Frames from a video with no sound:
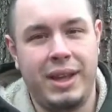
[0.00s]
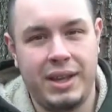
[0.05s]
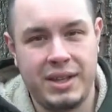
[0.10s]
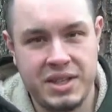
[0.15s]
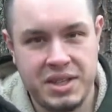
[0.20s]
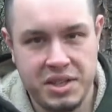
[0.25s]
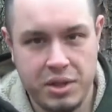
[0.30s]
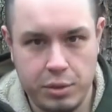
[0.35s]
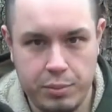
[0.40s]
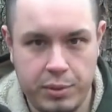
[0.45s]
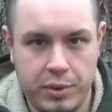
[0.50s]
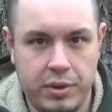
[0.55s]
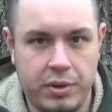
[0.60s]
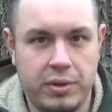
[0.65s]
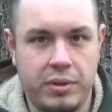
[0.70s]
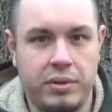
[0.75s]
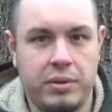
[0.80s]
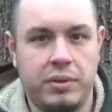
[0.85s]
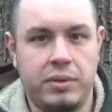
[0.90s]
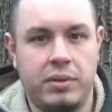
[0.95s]
It's stupid.
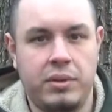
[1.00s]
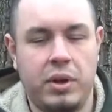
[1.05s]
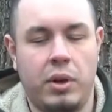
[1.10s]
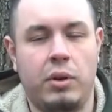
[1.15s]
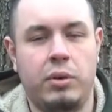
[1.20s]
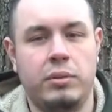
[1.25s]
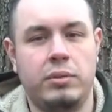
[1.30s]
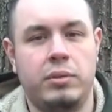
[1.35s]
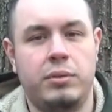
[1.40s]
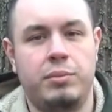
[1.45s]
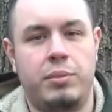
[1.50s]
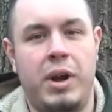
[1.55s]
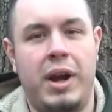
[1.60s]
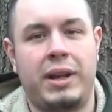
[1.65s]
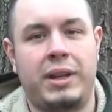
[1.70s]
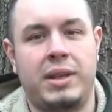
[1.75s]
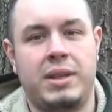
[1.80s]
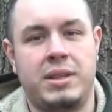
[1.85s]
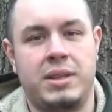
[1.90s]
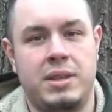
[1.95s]
Don't
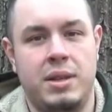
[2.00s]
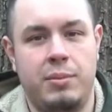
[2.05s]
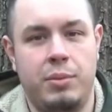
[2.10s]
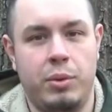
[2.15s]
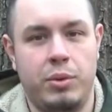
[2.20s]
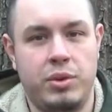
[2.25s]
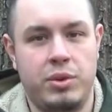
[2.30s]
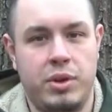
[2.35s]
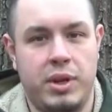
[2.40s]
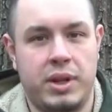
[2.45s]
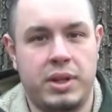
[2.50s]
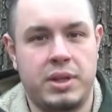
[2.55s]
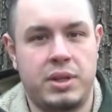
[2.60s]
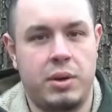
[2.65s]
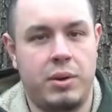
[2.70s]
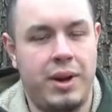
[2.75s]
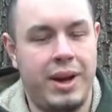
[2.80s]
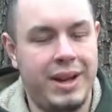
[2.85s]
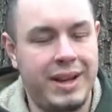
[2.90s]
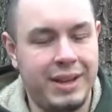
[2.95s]
practice Zippo
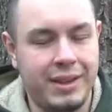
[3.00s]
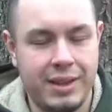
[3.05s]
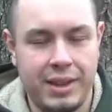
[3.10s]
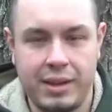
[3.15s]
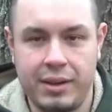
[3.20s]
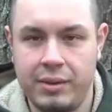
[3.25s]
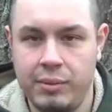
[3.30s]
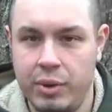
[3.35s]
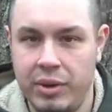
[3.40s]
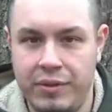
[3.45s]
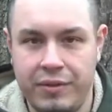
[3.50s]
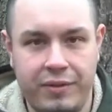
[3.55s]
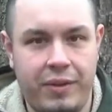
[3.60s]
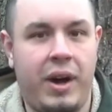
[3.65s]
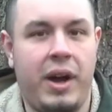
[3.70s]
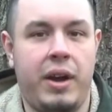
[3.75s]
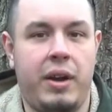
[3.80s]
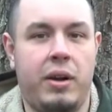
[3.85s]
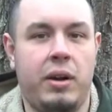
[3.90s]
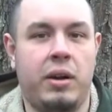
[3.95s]
tricks or anything with
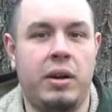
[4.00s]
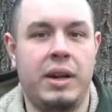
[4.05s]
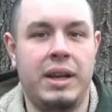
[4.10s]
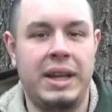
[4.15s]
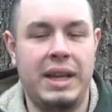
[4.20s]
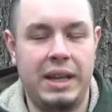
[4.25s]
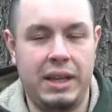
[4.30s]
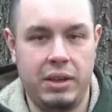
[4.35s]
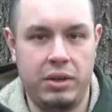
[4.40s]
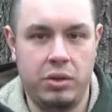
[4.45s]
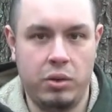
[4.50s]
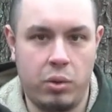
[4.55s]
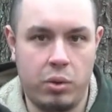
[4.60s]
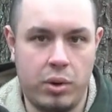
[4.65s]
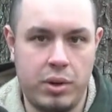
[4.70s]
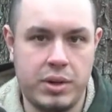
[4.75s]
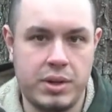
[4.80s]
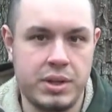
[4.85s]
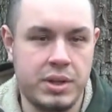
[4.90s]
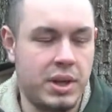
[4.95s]
fire
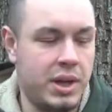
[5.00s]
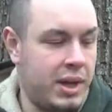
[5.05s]
indoors.